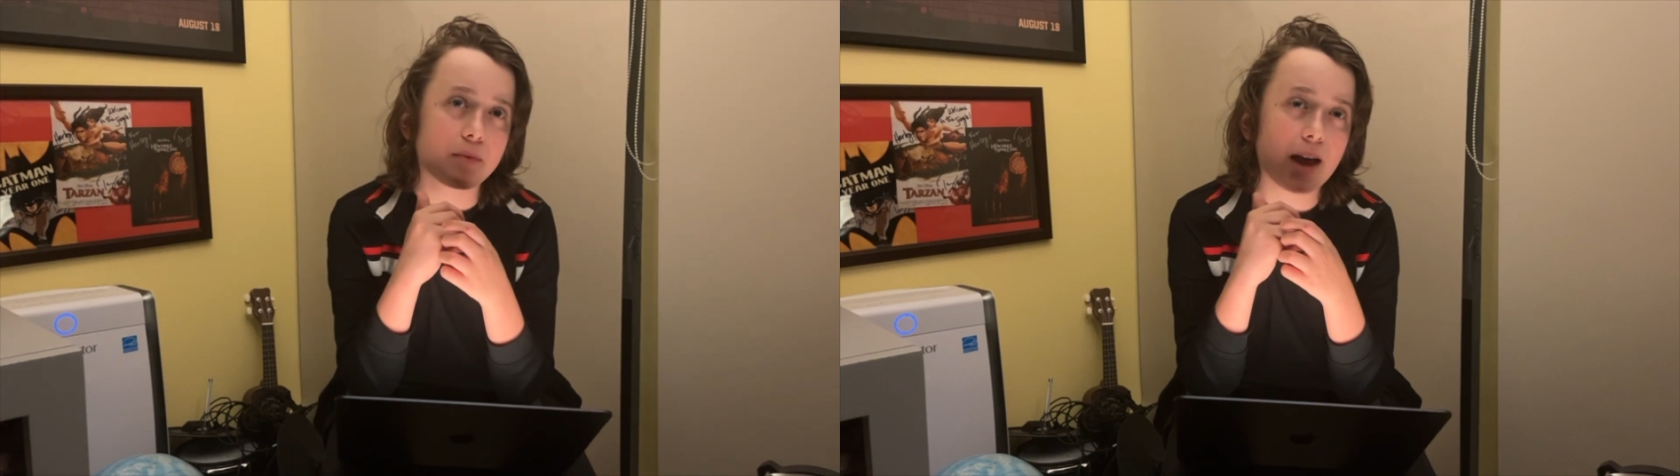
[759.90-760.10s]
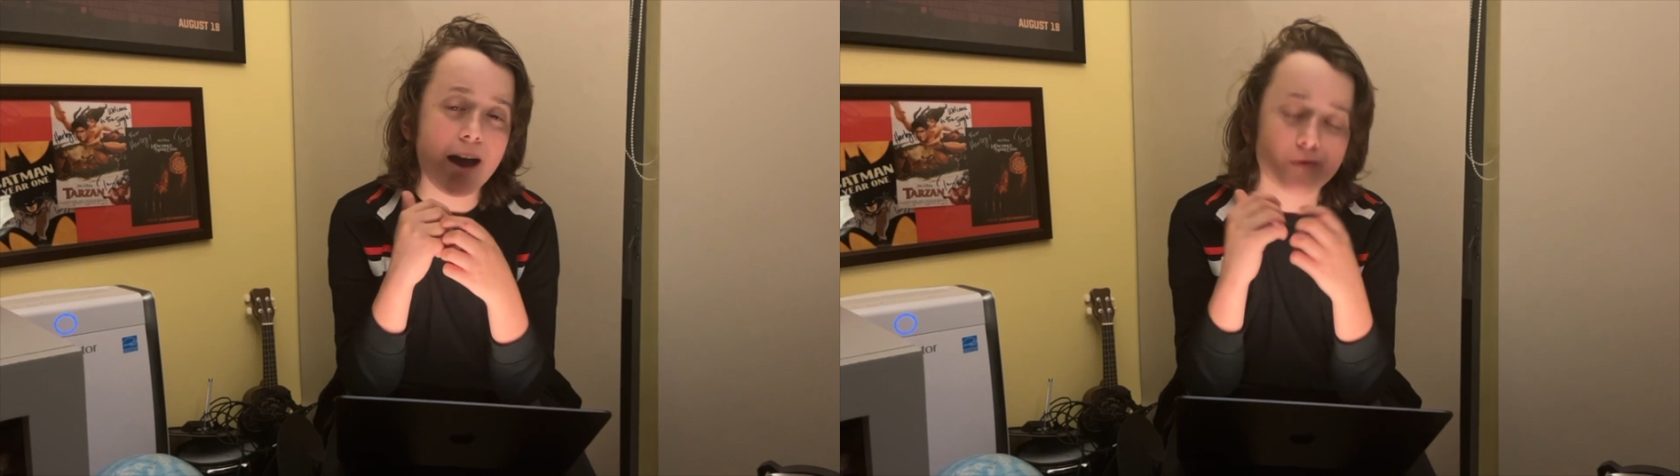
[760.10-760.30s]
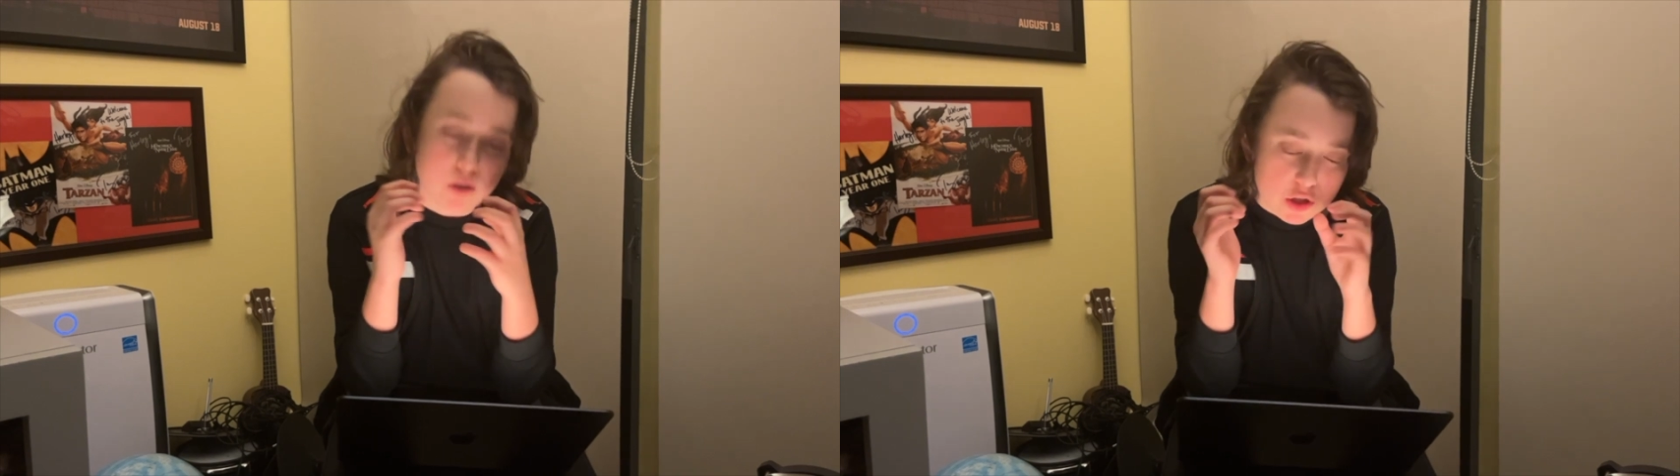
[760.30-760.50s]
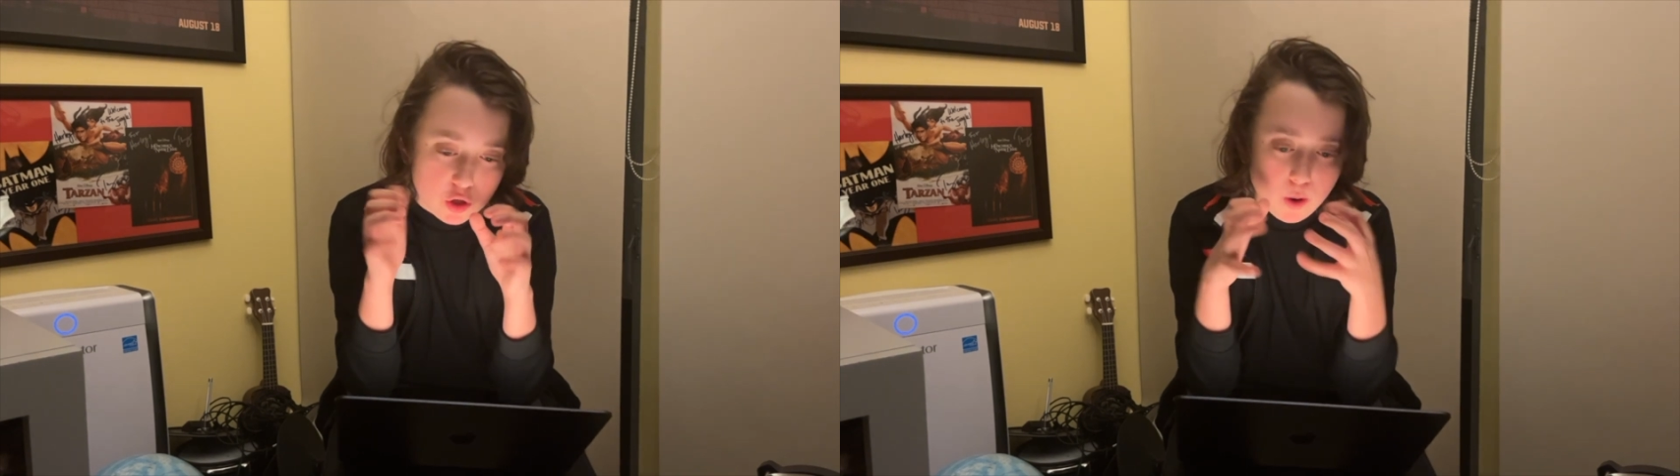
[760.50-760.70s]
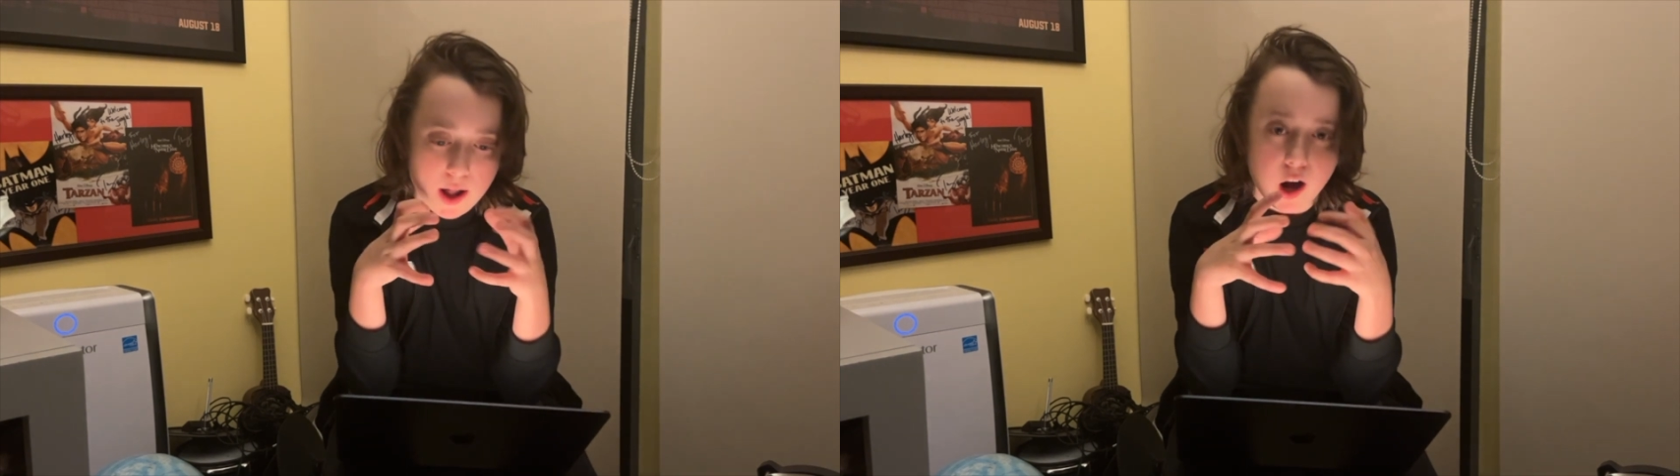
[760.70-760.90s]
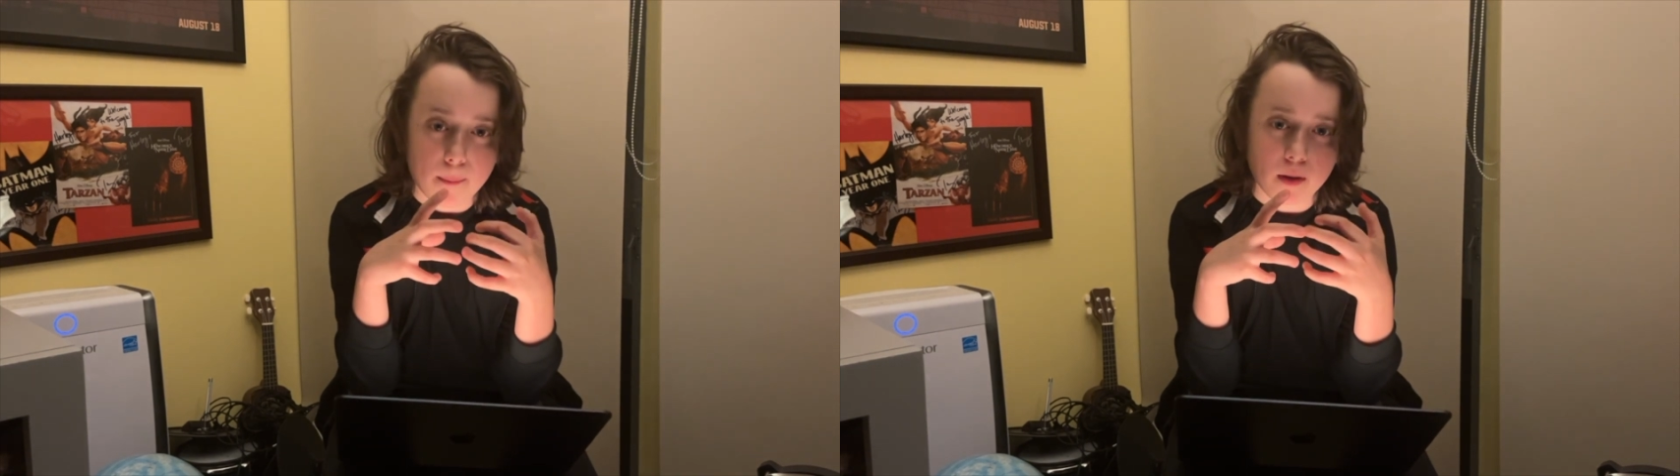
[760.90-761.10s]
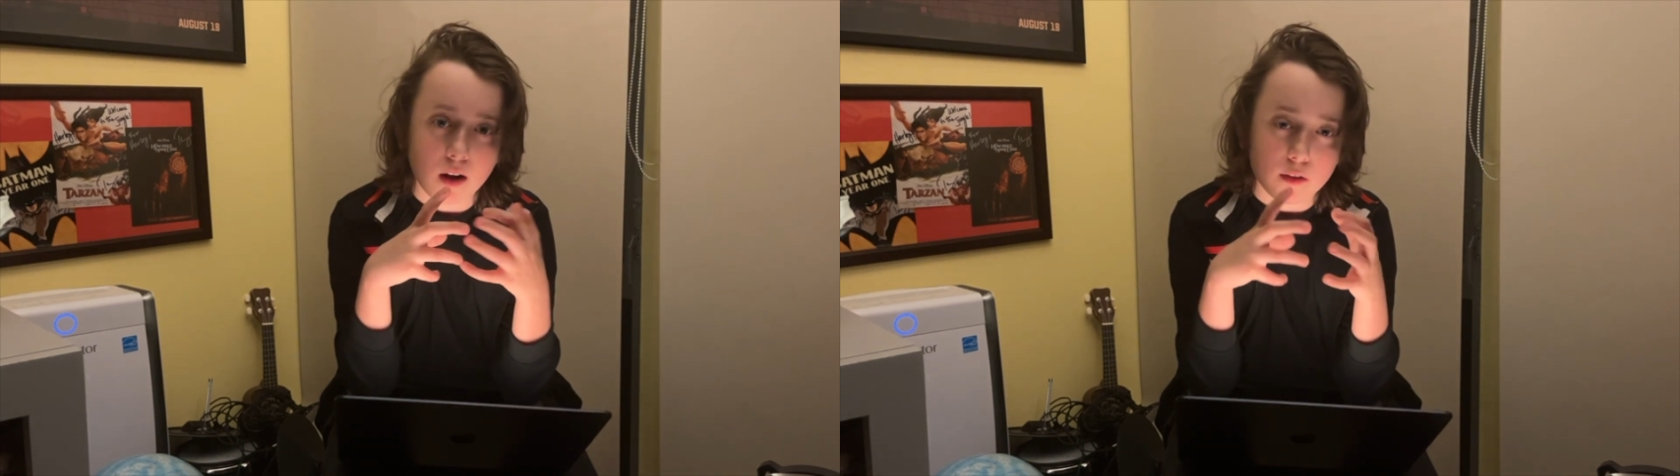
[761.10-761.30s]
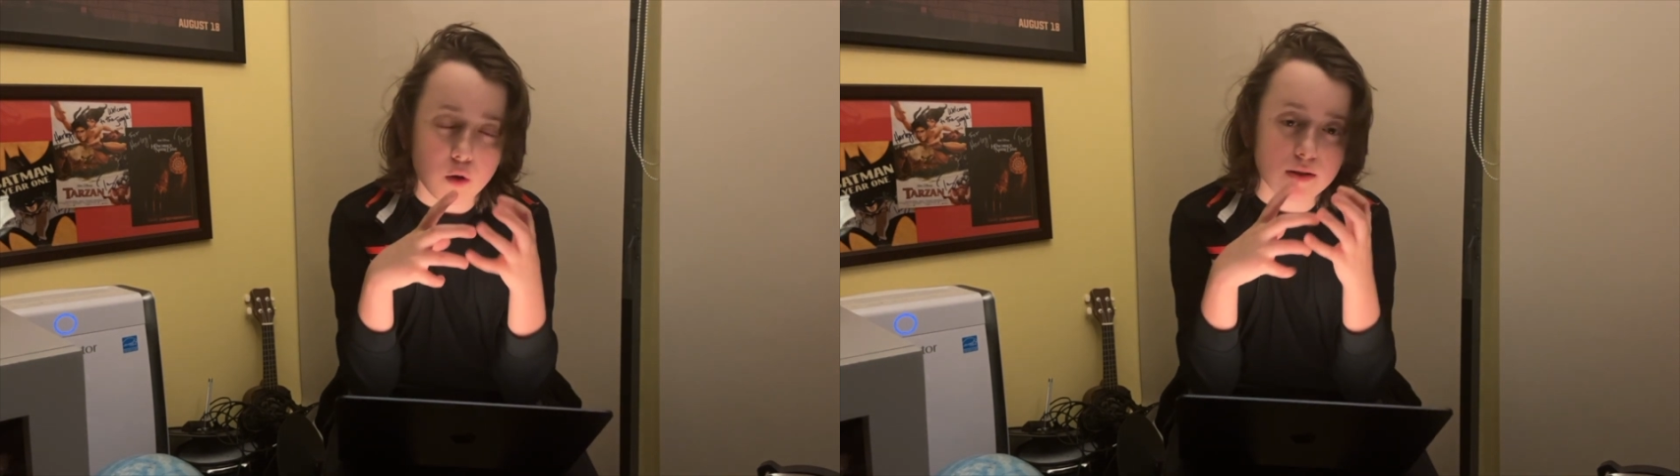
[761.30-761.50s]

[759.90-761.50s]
everyone is so huddled up and close,